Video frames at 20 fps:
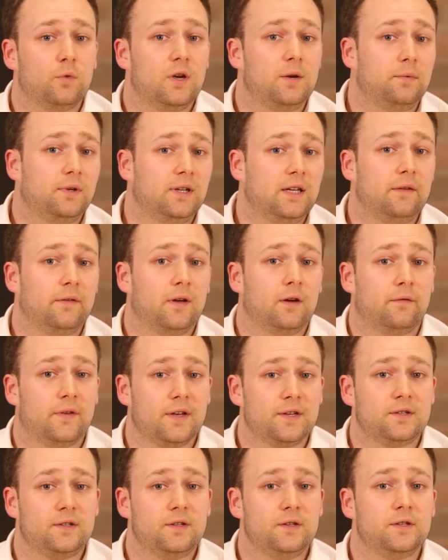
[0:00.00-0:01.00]
we believe our
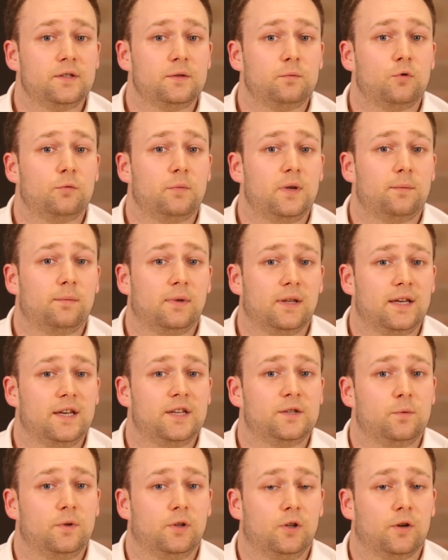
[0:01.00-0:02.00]
investors will be
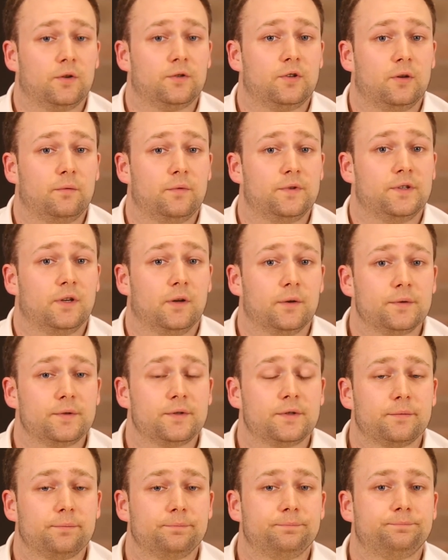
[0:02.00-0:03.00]
pleased with long-term
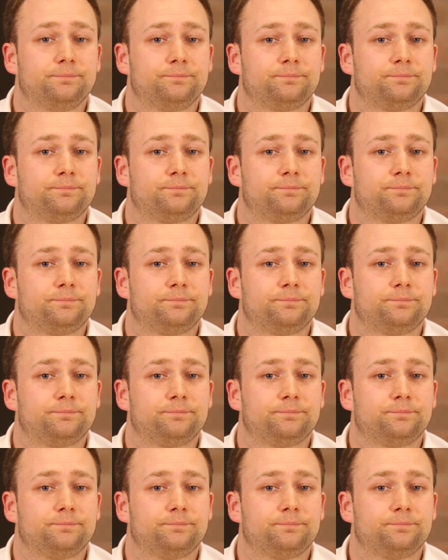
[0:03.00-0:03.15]
results.